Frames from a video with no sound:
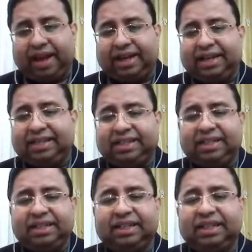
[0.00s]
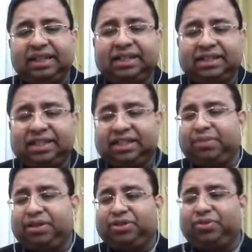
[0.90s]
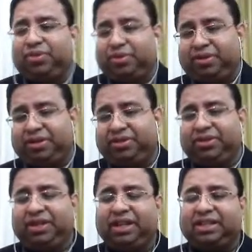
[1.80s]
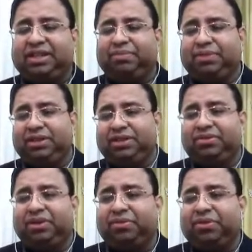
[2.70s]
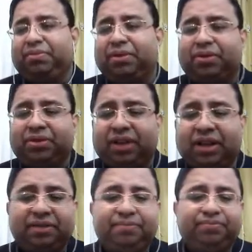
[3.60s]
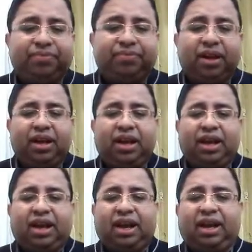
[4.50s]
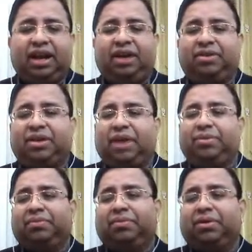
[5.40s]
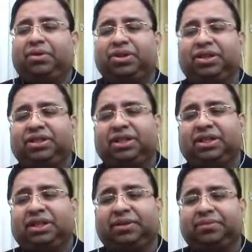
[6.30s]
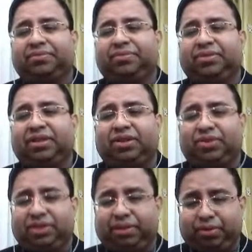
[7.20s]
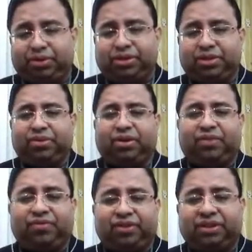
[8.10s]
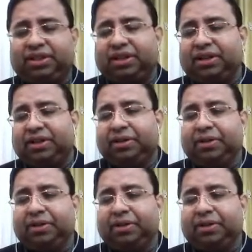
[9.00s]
At least 6 months to onward. So that is something you have to depend on that. And now come to the question is that what is the process of the conference